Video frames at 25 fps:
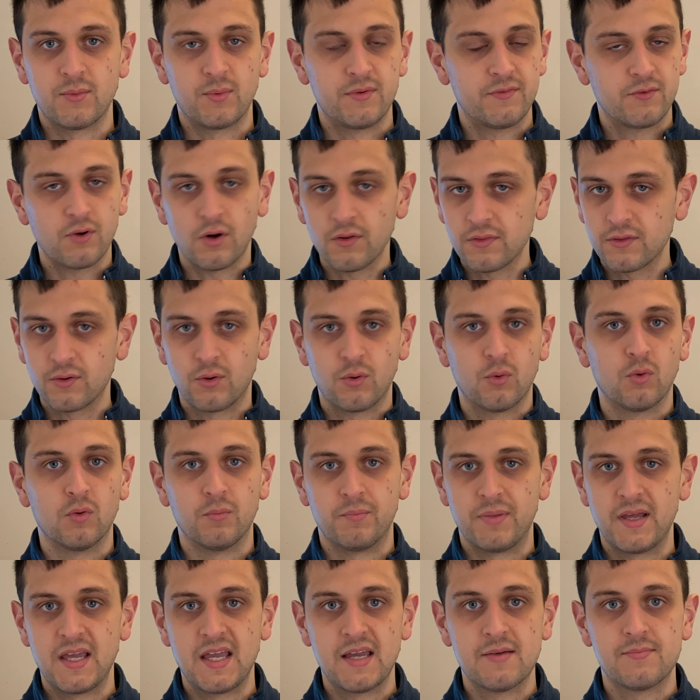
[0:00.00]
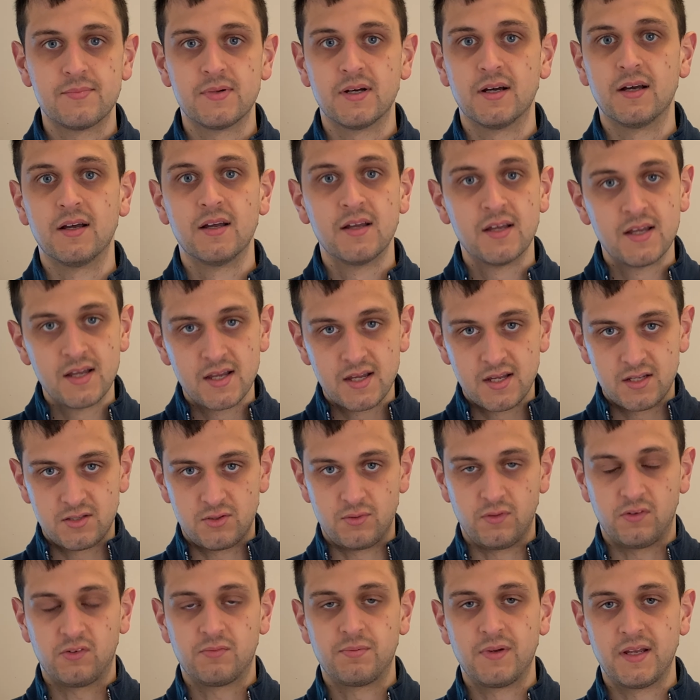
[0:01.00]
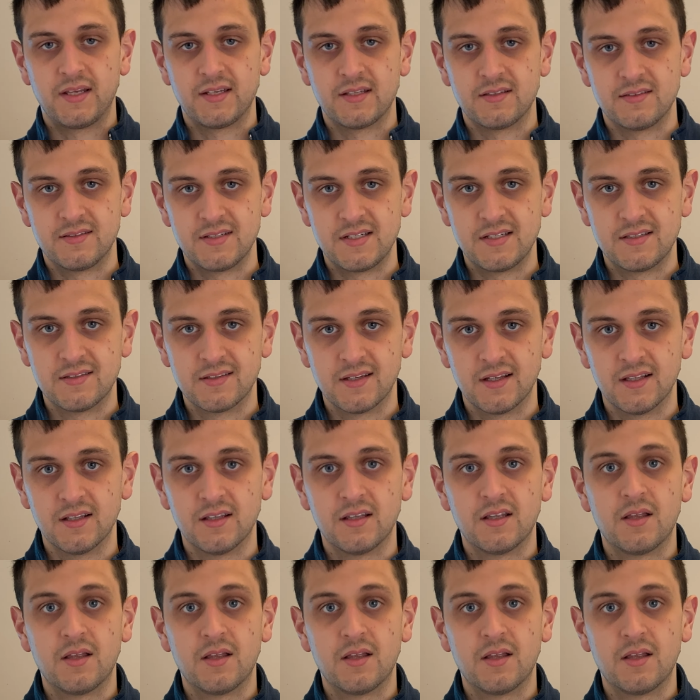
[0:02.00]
We've got the whole paper to explain in detail,